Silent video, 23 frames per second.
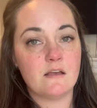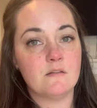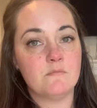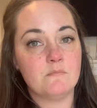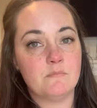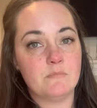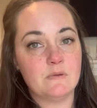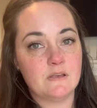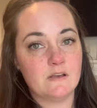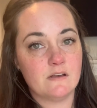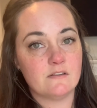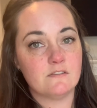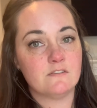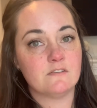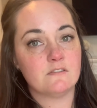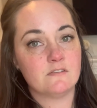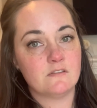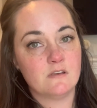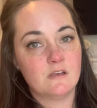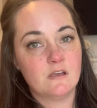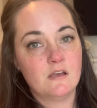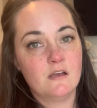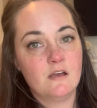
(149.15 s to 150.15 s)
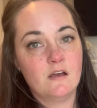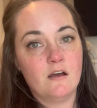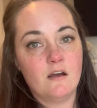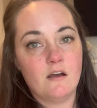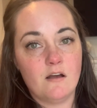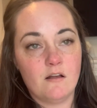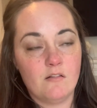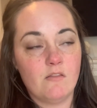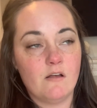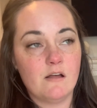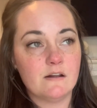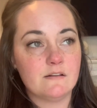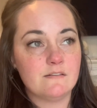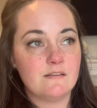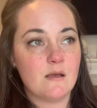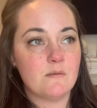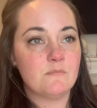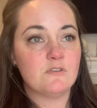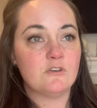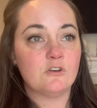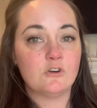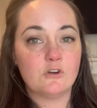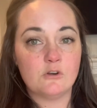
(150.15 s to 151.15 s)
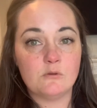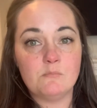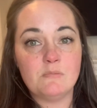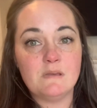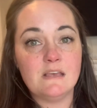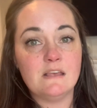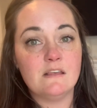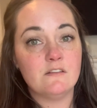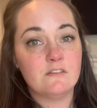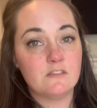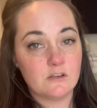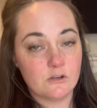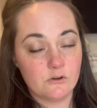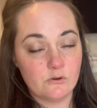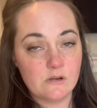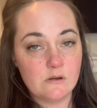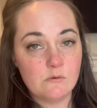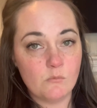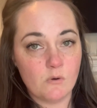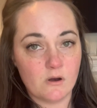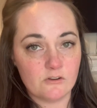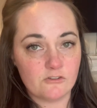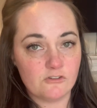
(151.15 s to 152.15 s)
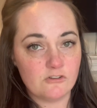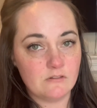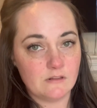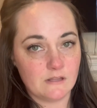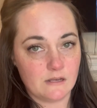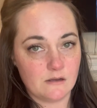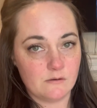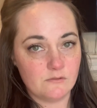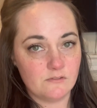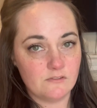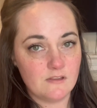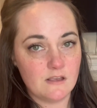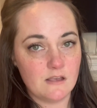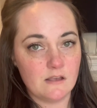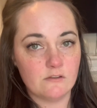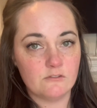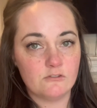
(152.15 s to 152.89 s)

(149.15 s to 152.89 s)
And because a lot of times it could be the greenwashing, like I was saying.